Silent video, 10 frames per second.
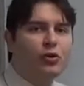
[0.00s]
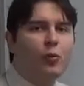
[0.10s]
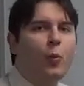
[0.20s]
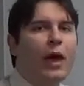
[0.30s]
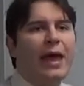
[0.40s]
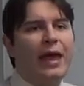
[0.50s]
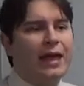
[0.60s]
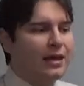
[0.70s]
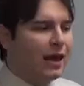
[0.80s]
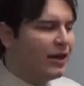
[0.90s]
no
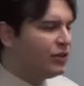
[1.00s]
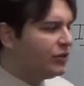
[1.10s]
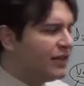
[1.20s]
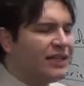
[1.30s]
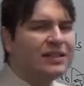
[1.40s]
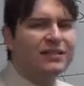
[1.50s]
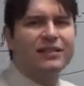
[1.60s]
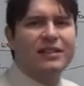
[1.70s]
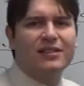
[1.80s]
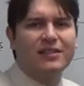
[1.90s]
way I could
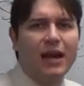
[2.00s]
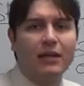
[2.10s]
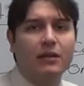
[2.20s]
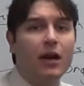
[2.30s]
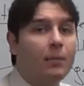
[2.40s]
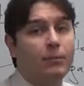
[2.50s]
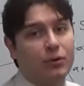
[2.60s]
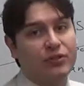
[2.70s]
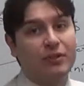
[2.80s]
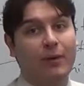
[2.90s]
easily assign a
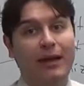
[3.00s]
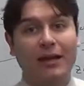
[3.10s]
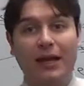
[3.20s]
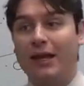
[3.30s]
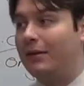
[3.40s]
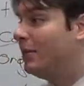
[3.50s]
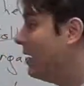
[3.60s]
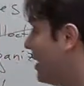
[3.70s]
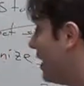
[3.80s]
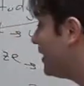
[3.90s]
number to my name
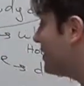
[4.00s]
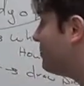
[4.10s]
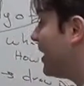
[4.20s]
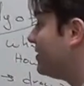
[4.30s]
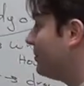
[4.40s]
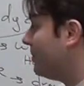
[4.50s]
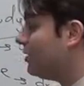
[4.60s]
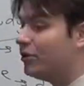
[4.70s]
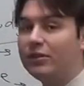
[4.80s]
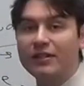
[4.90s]
and expect
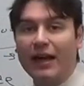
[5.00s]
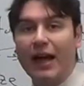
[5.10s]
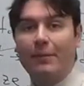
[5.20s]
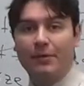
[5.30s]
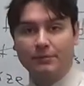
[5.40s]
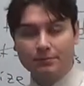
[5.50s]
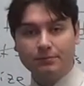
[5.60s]
something good to happen.